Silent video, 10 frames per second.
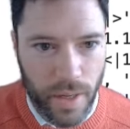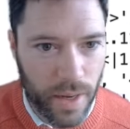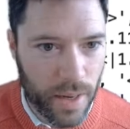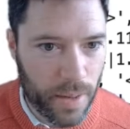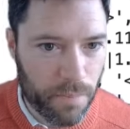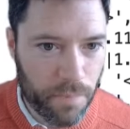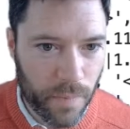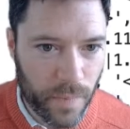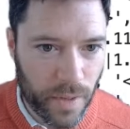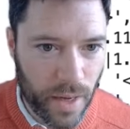and
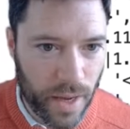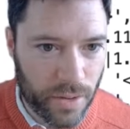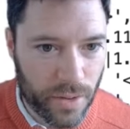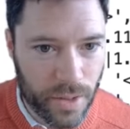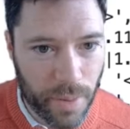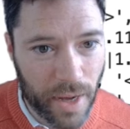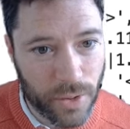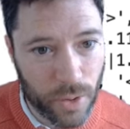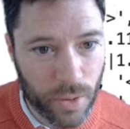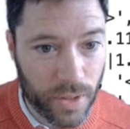there's a pad
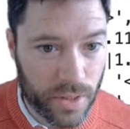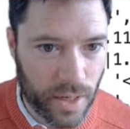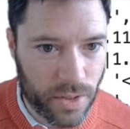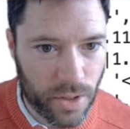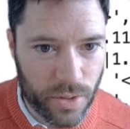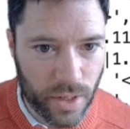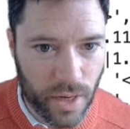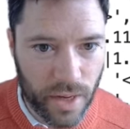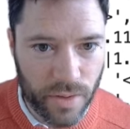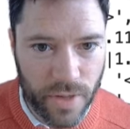token that's actually using
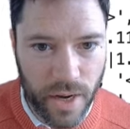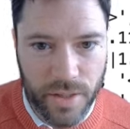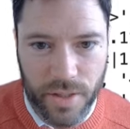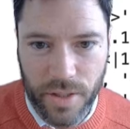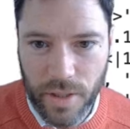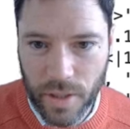end of text,